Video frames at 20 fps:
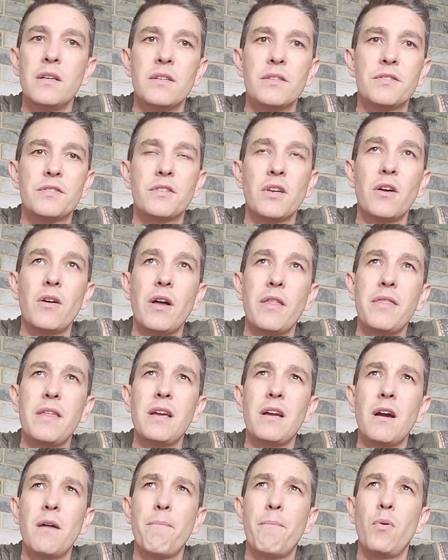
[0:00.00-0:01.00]
So I
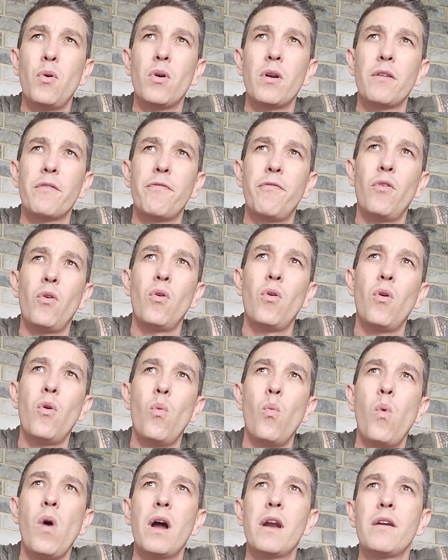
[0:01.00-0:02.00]
think I bought it
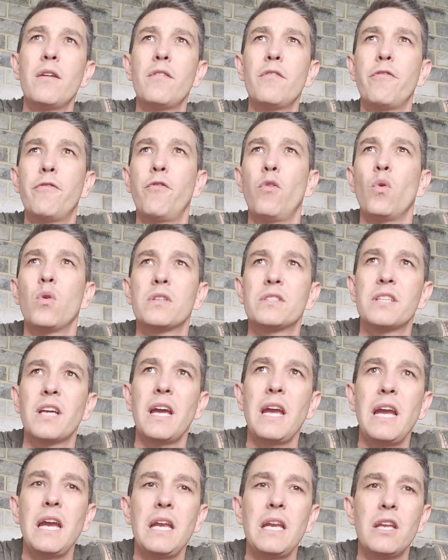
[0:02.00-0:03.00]
for
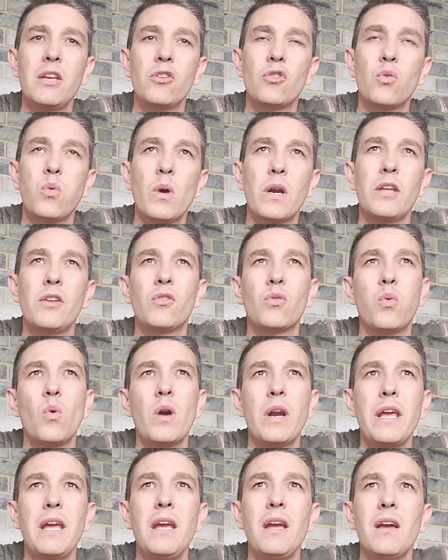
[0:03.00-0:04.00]
114 in
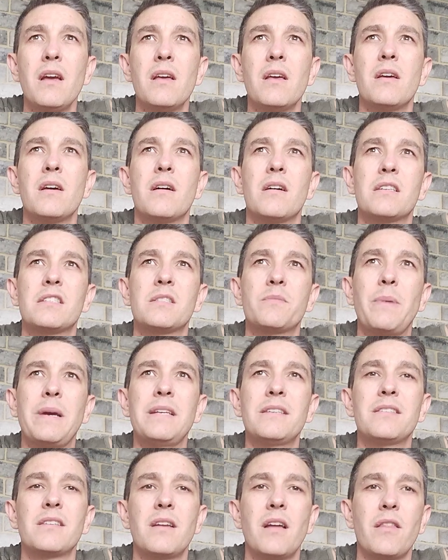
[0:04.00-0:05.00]
2020. I
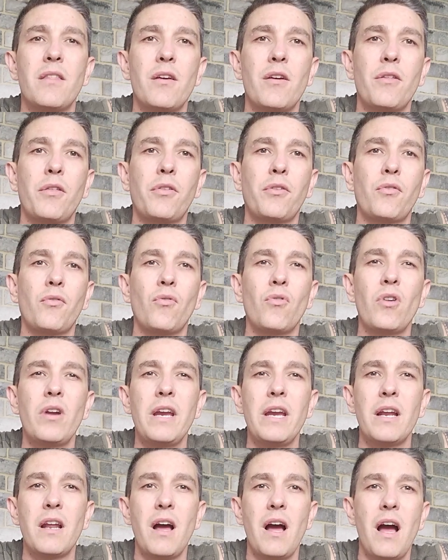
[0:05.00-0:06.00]
spent another
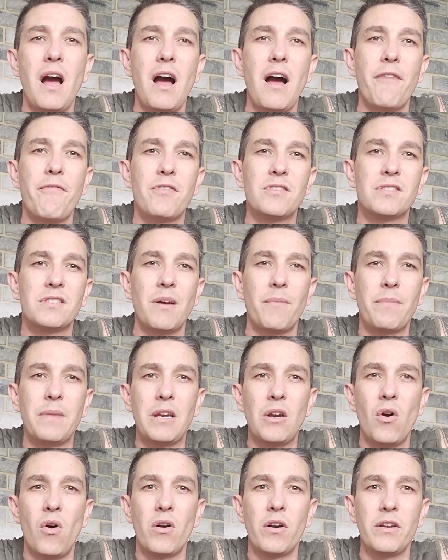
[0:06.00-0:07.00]
three and a half or
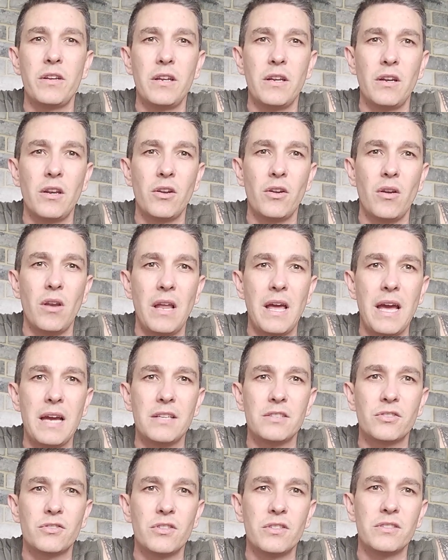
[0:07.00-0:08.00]
something on it in little
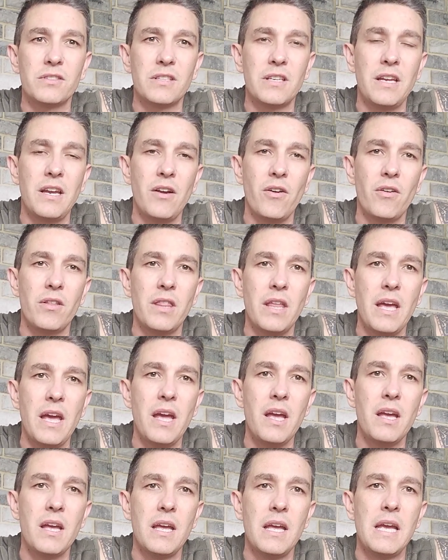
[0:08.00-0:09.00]
extras and here and
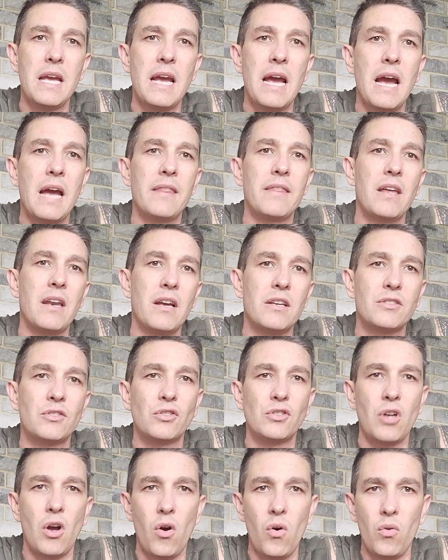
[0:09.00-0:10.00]
there. And then I
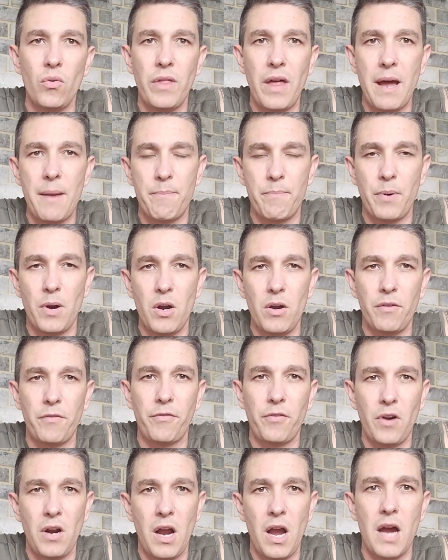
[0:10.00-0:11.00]
sold that boat
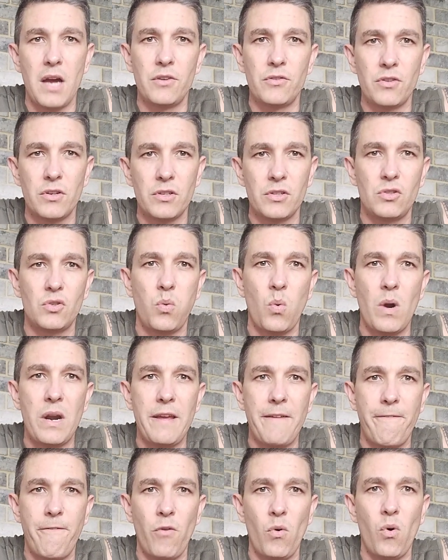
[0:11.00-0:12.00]
for
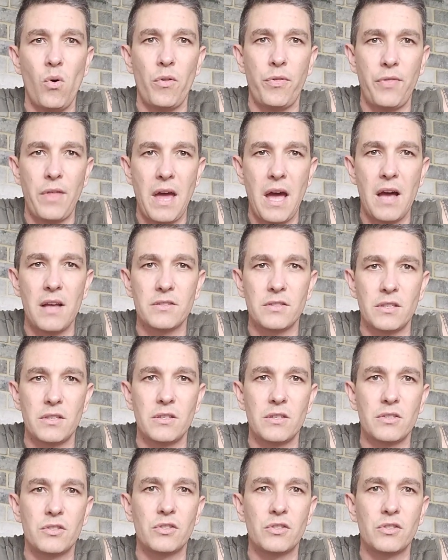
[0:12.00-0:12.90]
124,000.